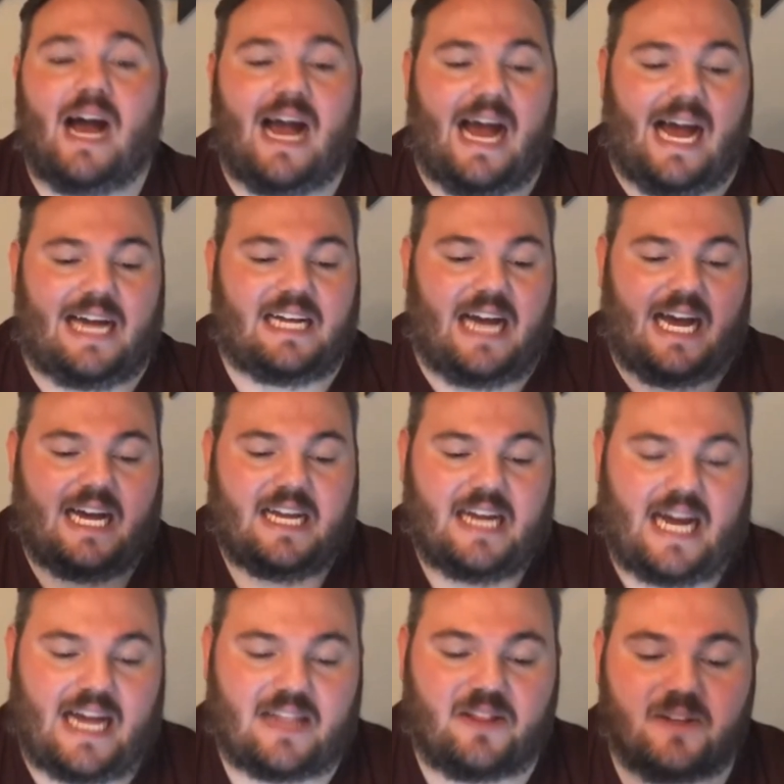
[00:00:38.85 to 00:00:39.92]

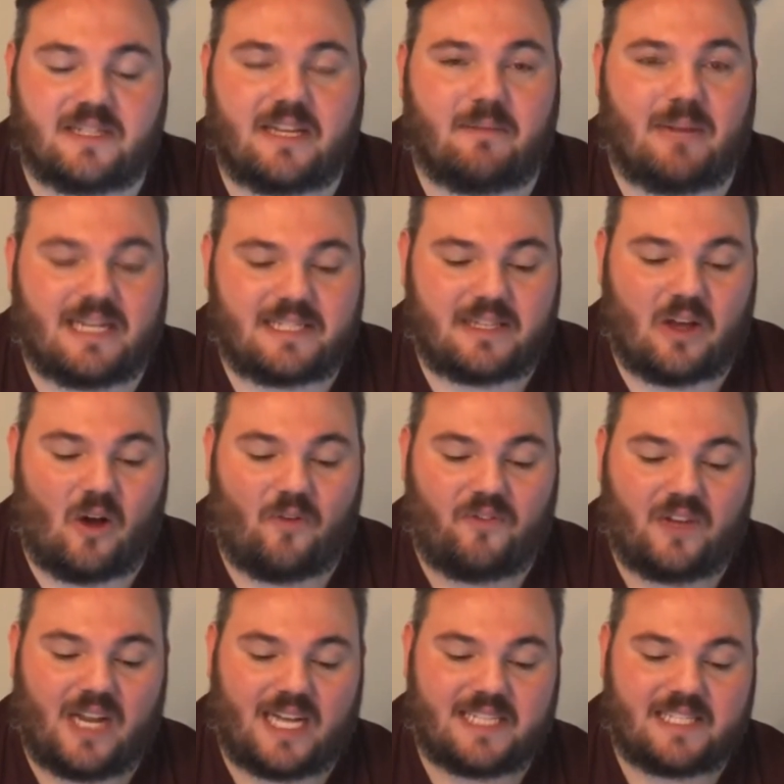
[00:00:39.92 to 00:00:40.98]
I looked at myself
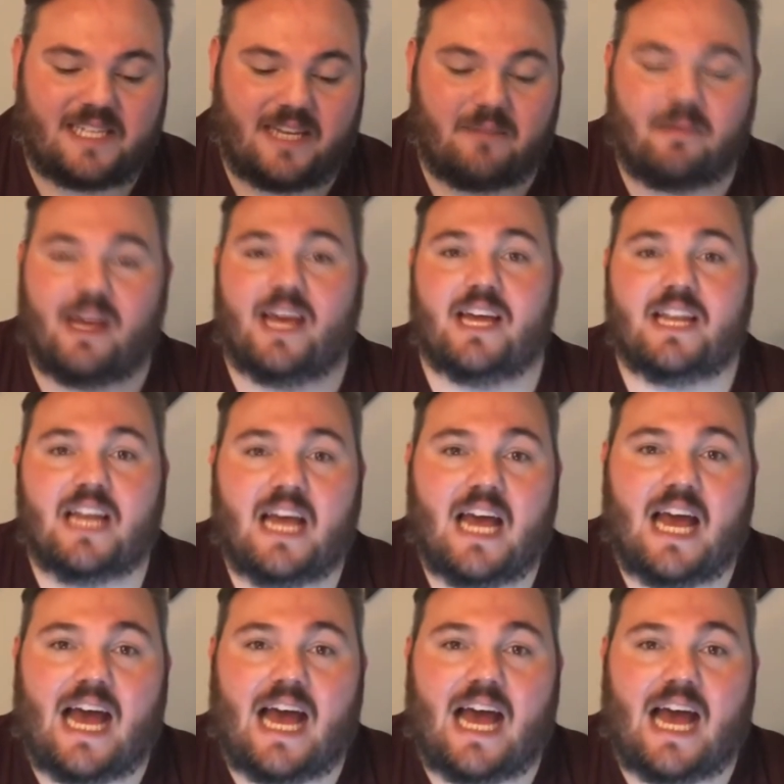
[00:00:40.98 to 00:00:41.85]
and I said, man,